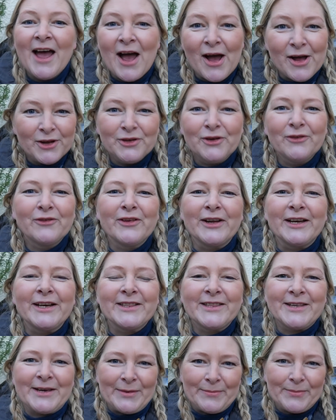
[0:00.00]
at your
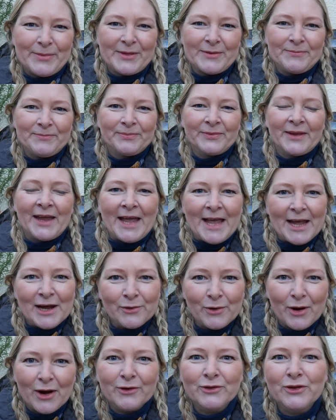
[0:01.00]
fingertips.
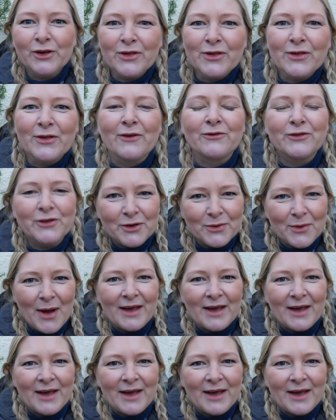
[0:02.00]
Here are just a few